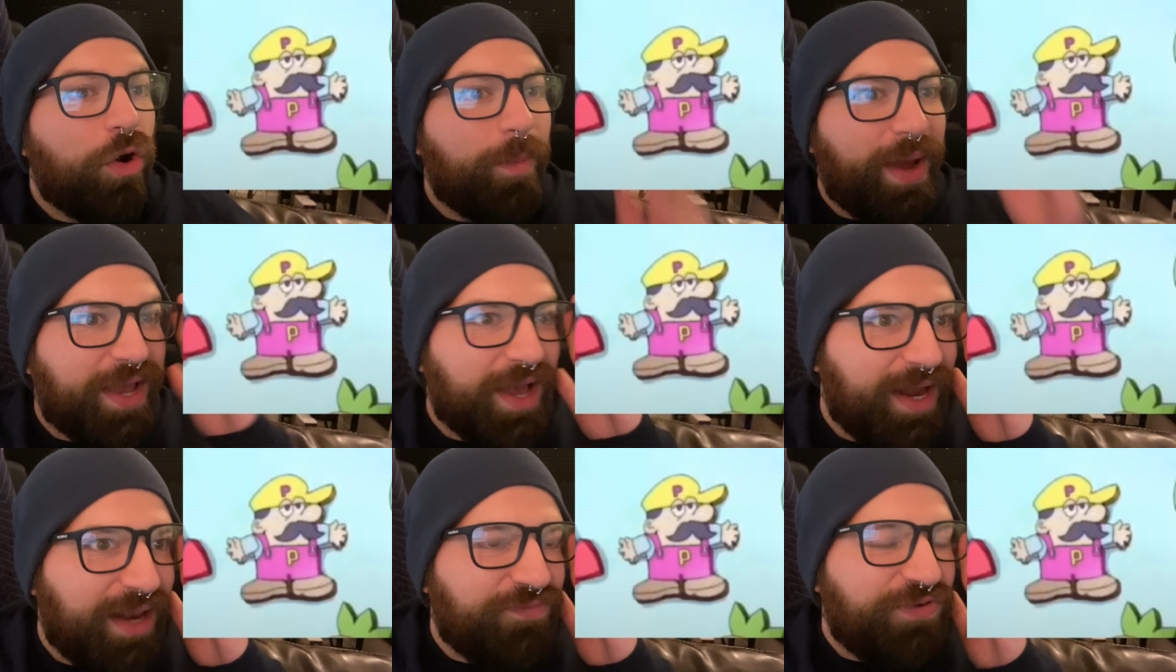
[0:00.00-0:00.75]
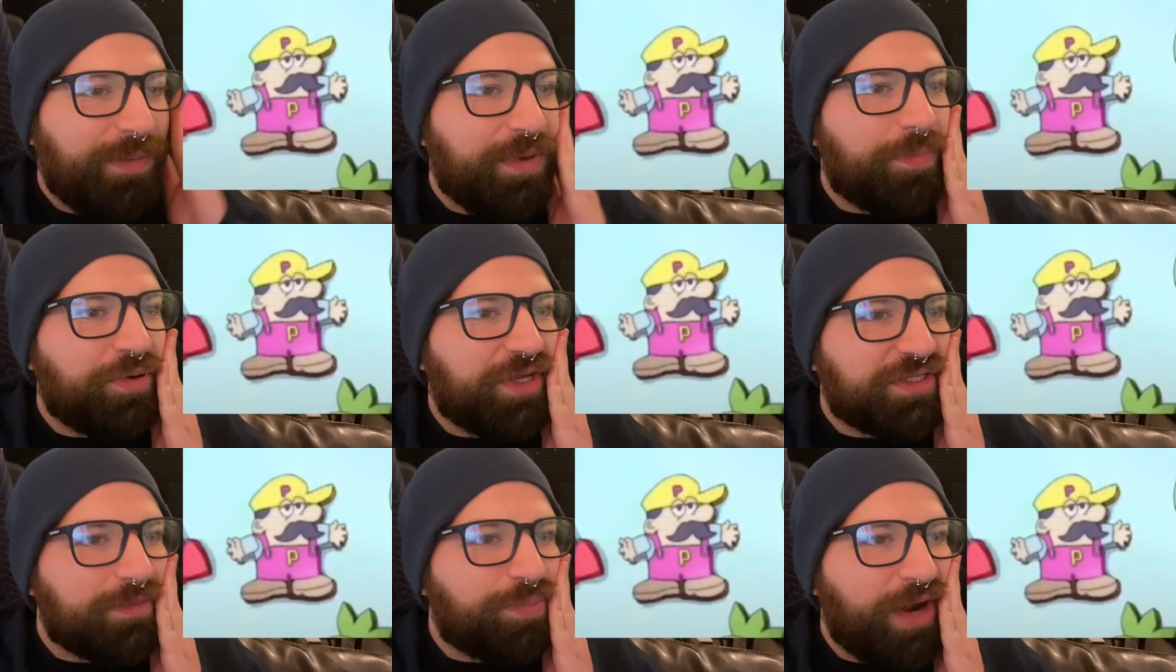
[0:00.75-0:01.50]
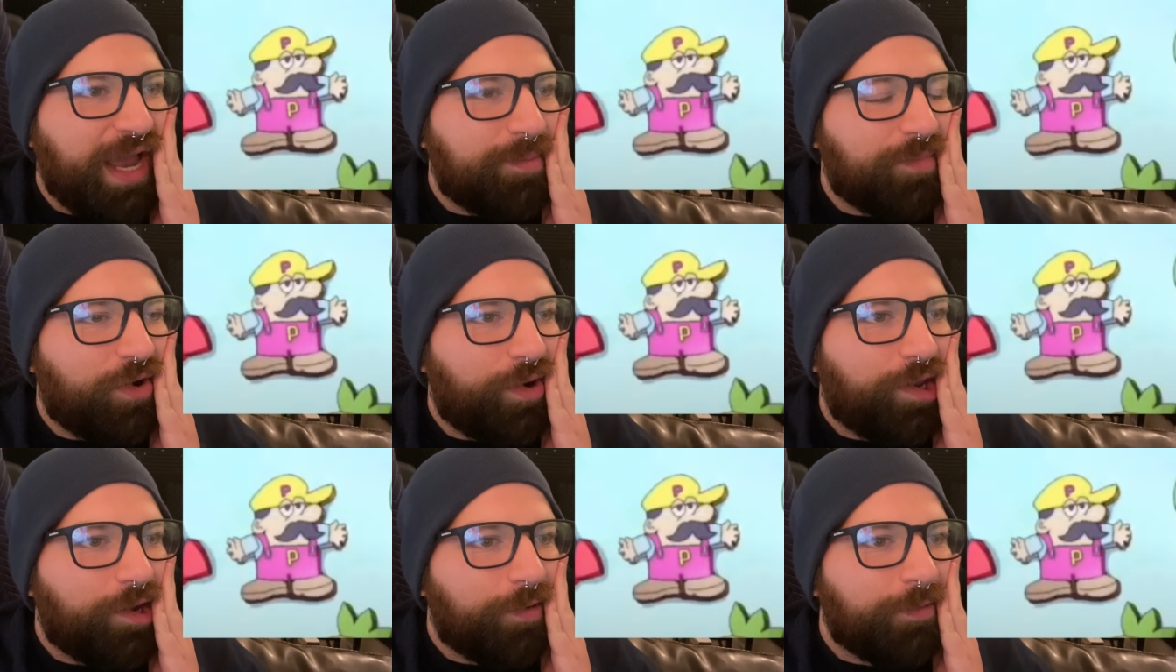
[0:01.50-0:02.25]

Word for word: my god, Amphibia predicted Pratt Mario.